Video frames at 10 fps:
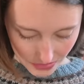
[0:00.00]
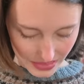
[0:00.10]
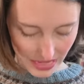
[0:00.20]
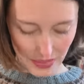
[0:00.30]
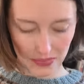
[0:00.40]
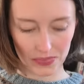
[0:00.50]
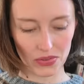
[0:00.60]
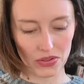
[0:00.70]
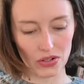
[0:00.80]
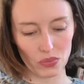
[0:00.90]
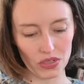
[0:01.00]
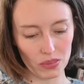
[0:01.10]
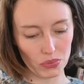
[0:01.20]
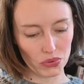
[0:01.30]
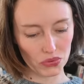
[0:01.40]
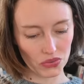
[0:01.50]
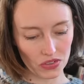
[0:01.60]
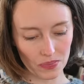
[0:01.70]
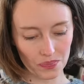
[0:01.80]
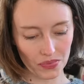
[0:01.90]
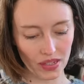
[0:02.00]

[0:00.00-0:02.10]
yeah turn out really beautiful